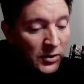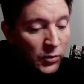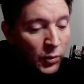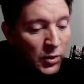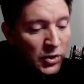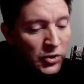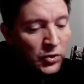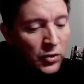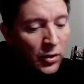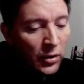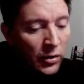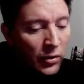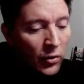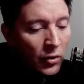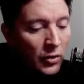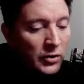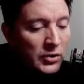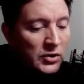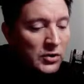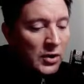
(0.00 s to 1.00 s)
What's your
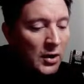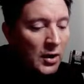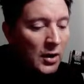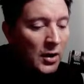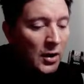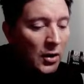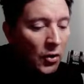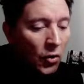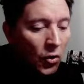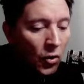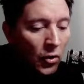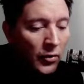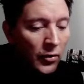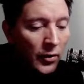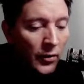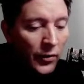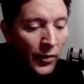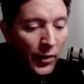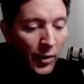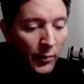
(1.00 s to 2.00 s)
thoughts on
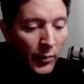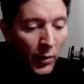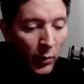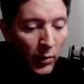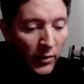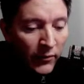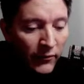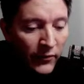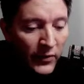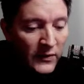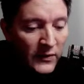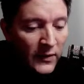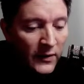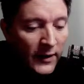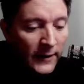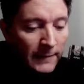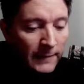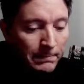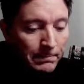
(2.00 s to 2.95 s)
the number 1 for tonight?